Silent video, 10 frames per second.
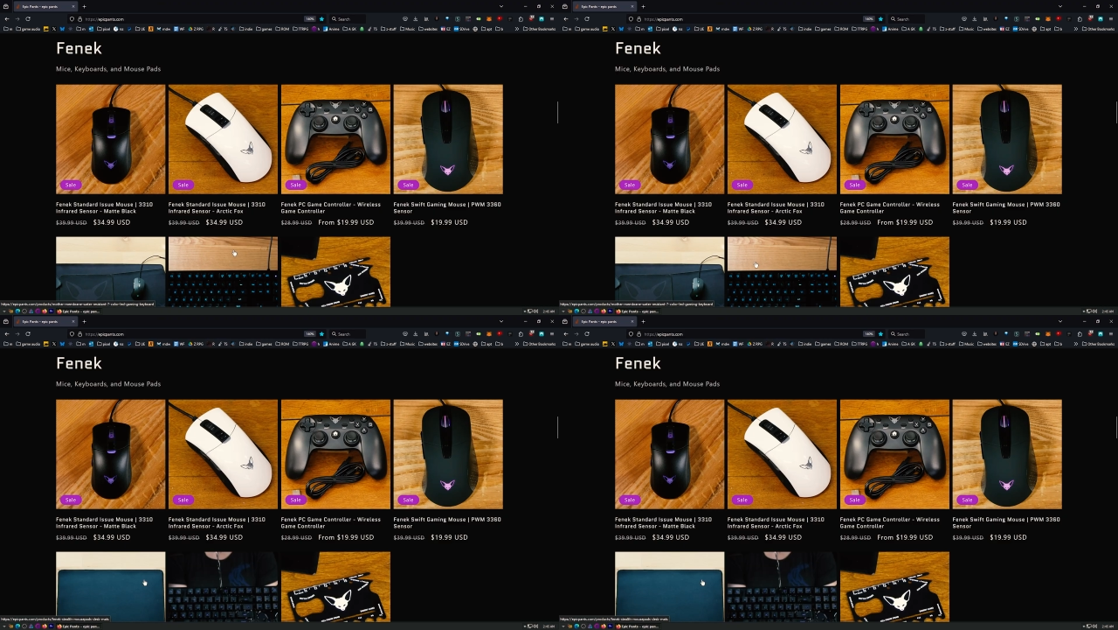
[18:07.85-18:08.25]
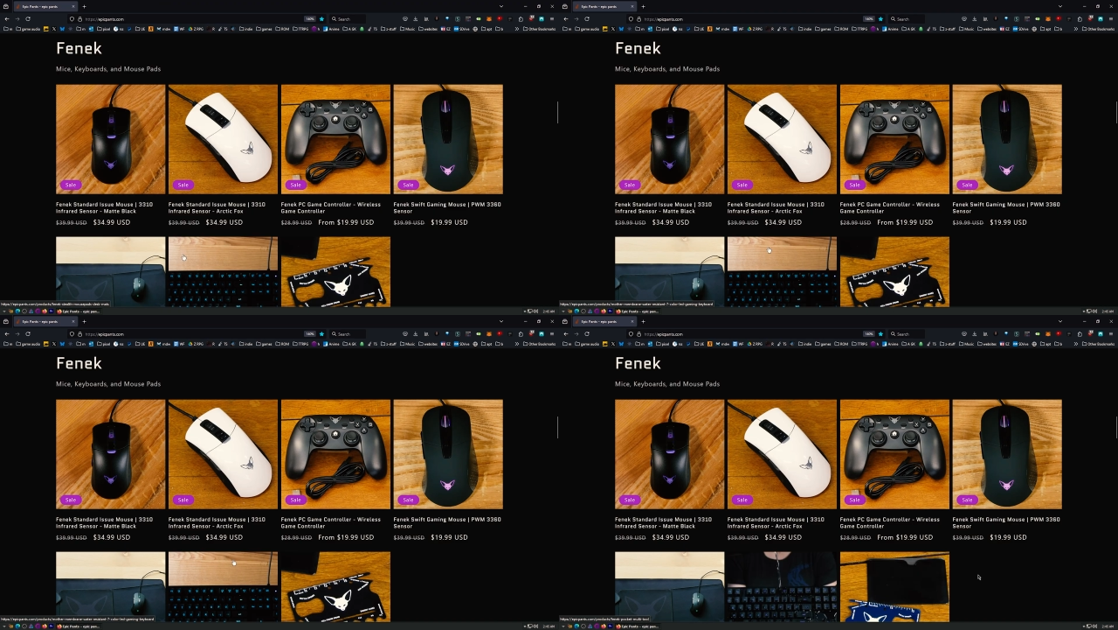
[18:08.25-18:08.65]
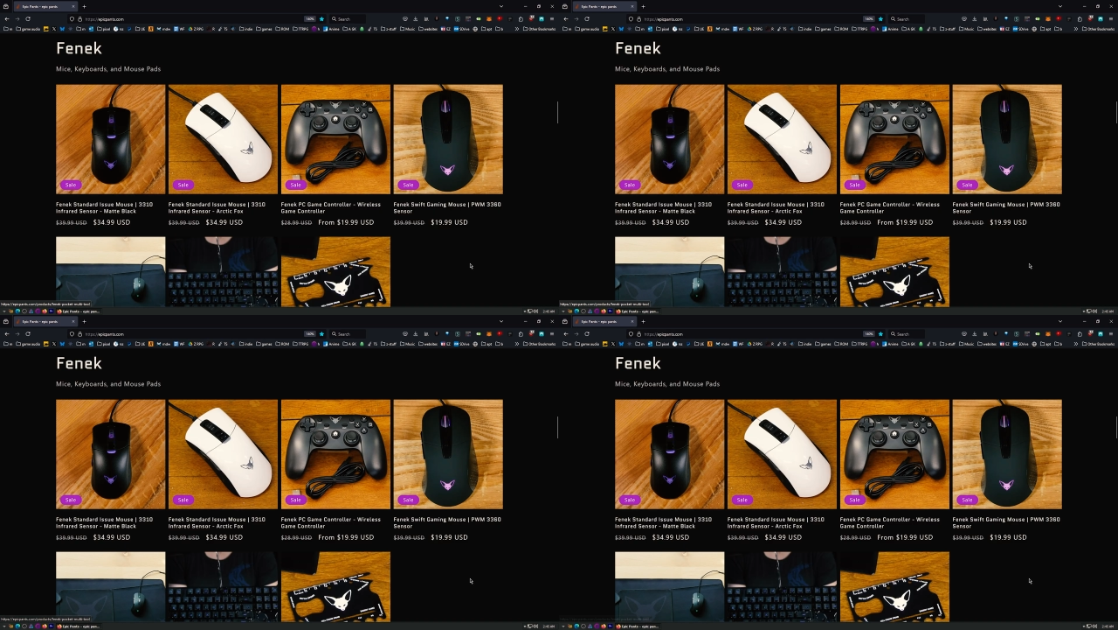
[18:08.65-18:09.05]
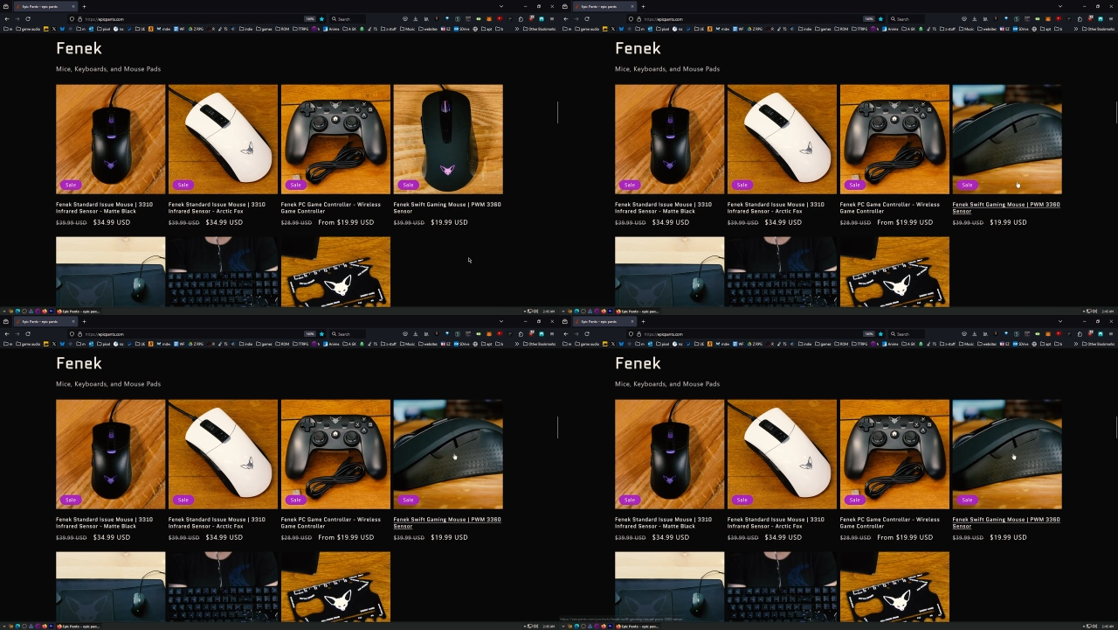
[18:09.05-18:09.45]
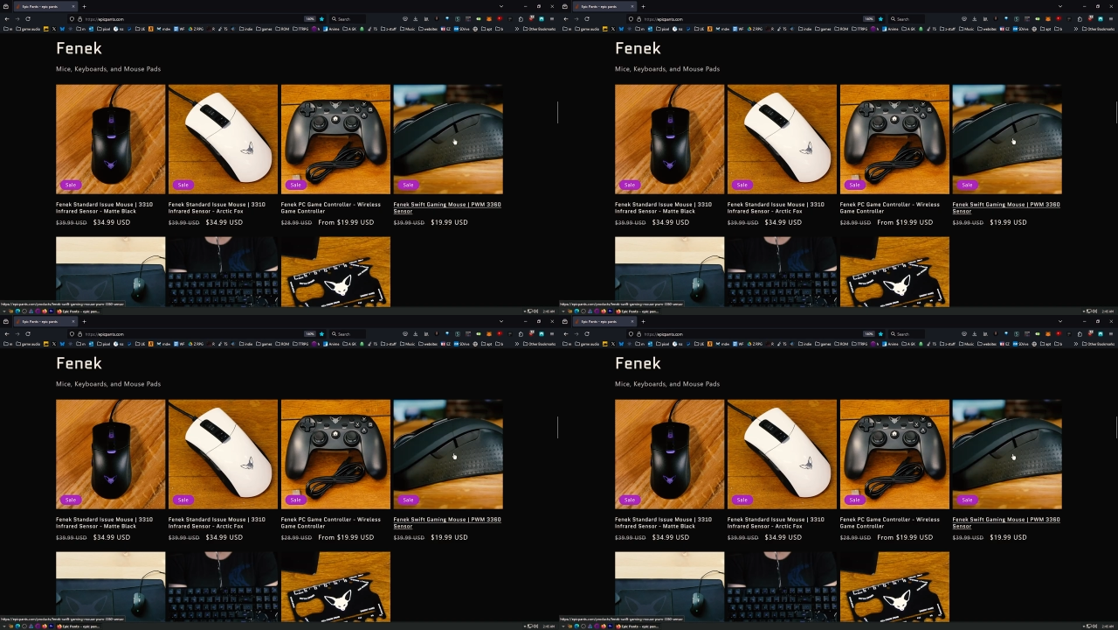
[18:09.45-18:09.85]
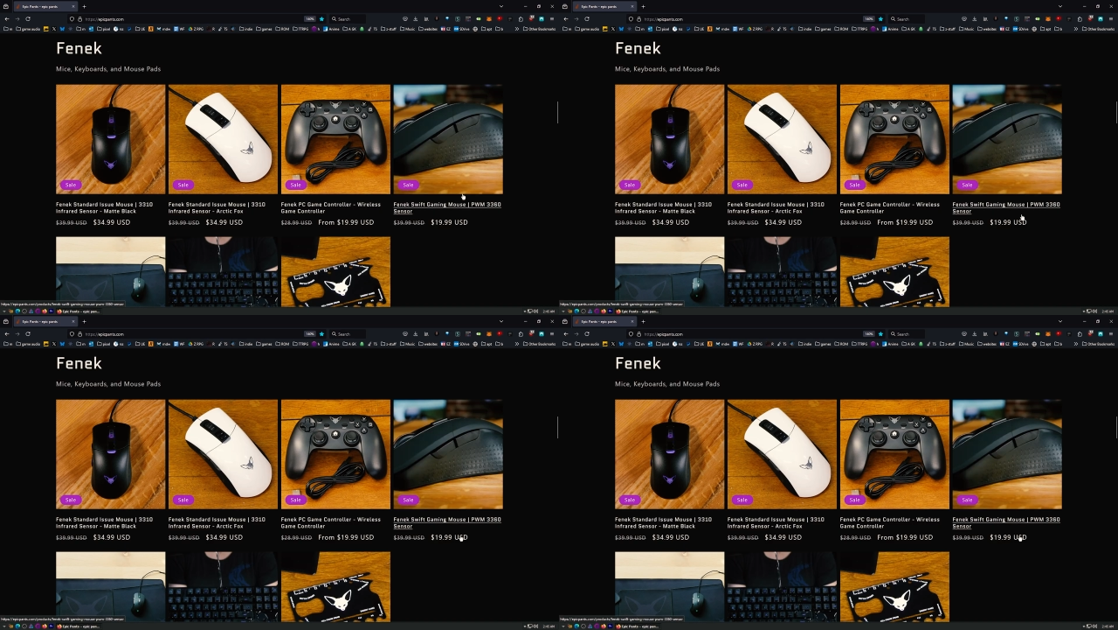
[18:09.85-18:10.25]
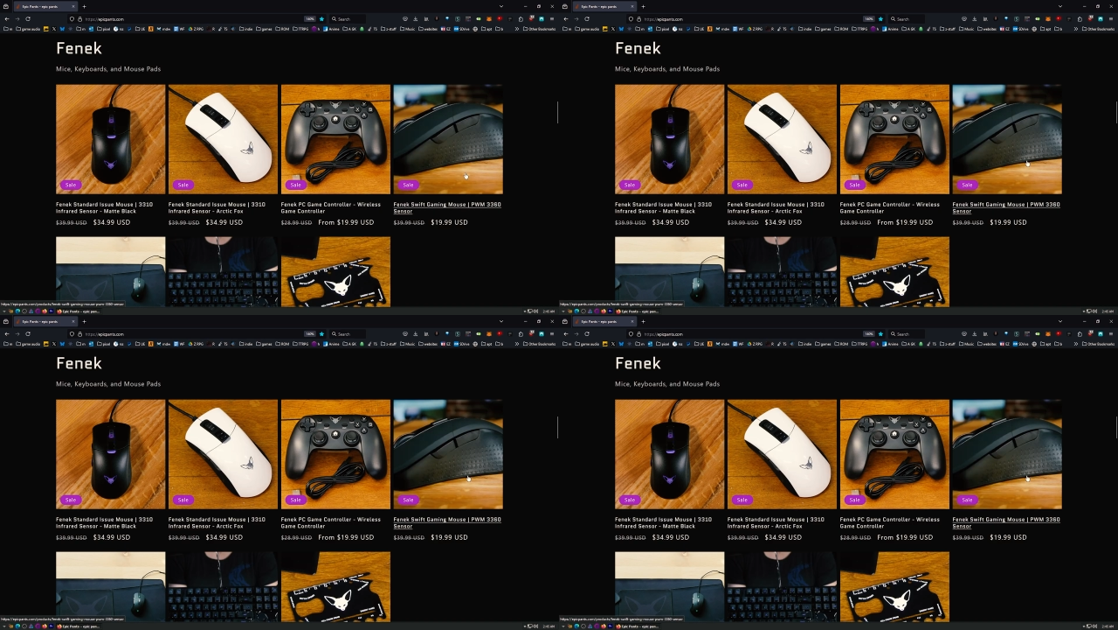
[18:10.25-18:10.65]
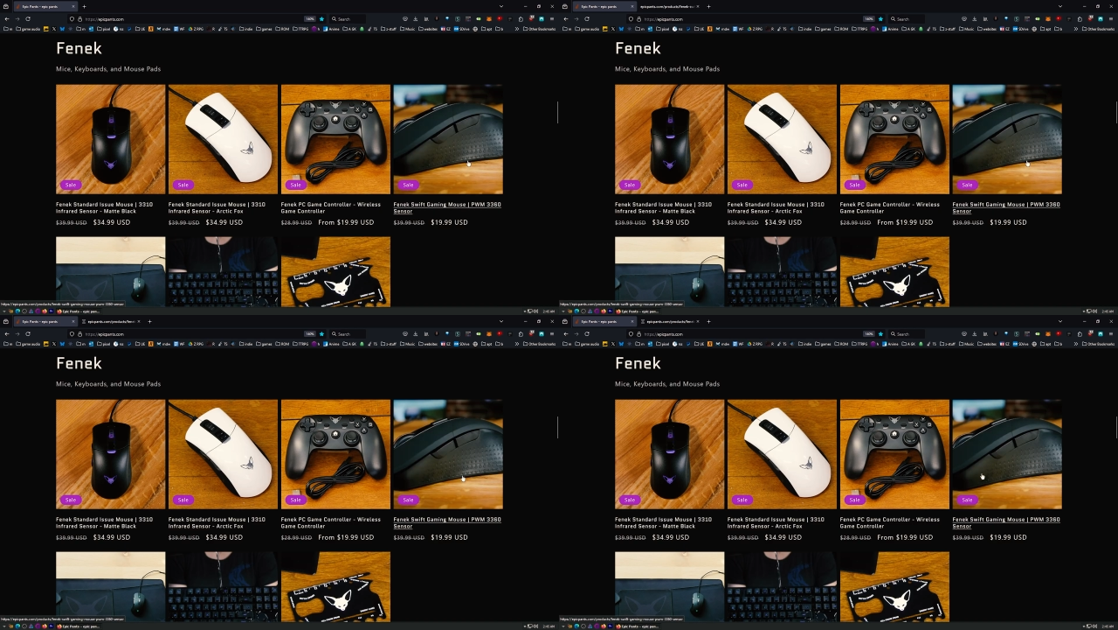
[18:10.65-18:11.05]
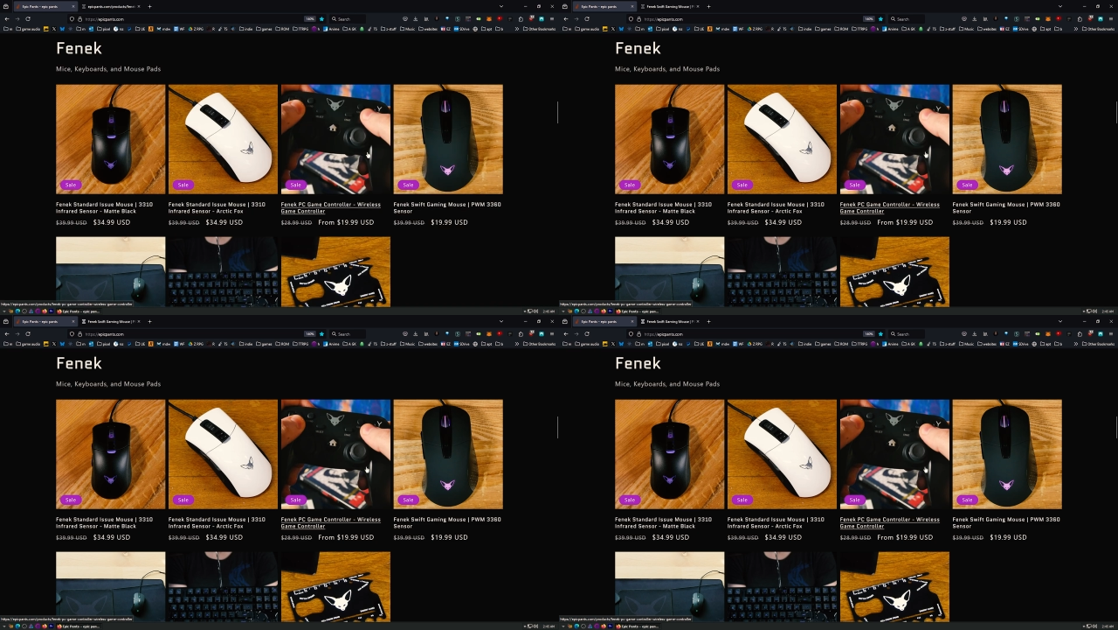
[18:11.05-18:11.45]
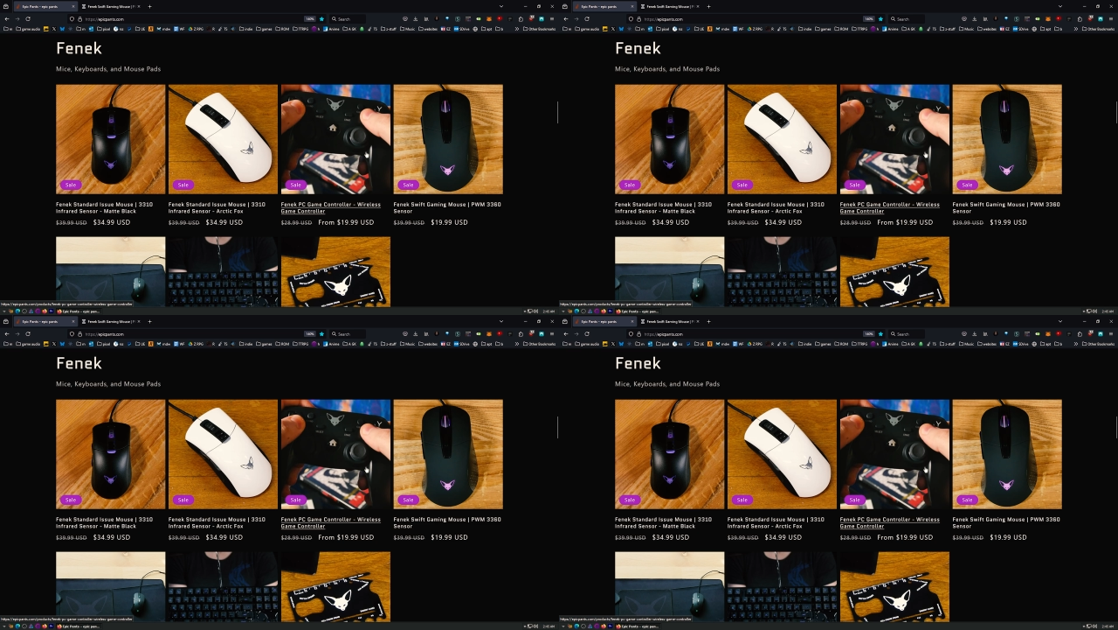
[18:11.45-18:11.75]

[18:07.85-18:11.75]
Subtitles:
Nobody's mouth can be seen.